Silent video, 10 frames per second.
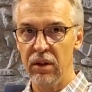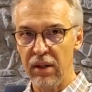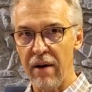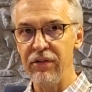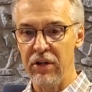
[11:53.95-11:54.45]

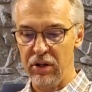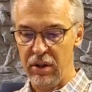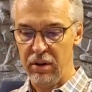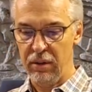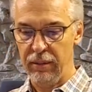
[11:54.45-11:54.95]
loves each
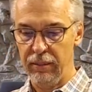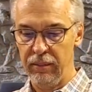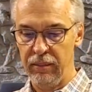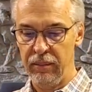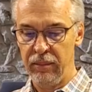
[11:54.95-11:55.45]
other
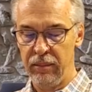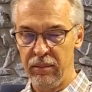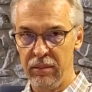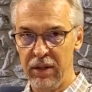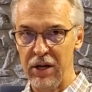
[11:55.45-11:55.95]

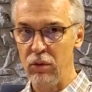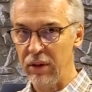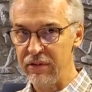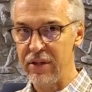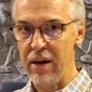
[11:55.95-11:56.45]
and who
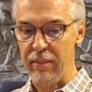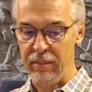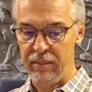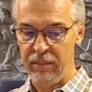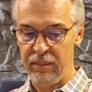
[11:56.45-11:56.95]
loves them.